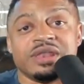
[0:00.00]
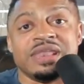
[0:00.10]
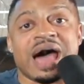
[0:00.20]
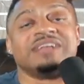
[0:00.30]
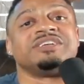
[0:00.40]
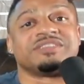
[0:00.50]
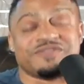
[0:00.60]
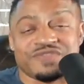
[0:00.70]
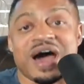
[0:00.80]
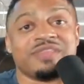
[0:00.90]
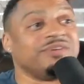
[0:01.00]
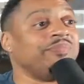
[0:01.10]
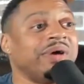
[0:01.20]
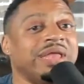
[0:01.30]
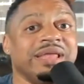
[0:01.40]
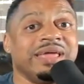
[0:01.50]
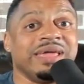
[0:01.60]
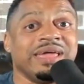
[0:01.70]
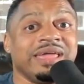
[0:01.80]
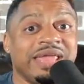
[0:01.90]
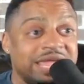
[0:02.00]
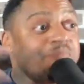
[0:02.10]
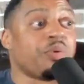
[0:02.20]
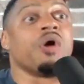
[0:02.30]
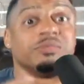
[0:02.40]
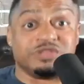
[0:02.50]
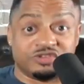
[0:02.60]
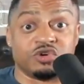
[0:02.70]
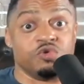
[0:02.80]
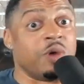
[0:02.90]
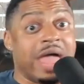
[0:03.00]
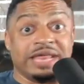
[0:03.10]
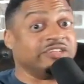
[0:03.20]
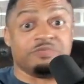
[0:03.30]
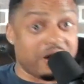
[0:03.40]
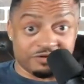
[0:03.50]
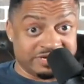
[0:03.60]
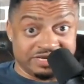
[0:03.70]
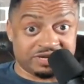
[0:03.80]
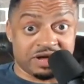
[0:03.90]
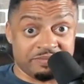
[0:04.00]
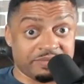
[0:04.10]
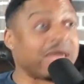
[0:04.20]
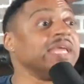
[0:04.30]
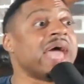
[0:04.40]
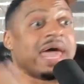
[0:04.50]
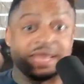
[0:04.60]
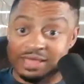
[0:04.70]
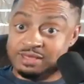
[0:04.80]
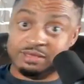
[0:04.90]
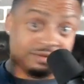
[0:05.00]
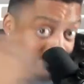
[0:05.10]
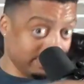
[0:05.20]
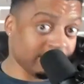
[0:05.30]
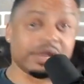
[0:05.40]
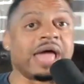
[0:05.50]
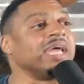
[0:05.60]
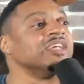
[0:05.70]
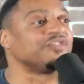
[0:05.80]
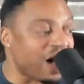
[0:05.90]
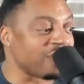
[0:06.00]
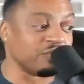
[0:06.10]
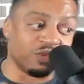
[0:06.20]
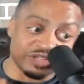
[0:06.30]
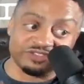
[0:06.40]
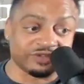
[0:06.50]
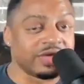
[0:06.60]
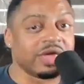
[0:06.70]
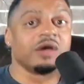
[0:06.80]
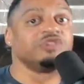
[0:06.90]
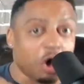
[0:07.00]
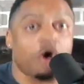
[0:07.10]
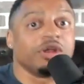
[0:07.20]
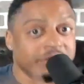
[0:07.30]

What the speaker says: not just a father, but he brought him to school and his mother didn't come. Like, he had, Like, his father was taught,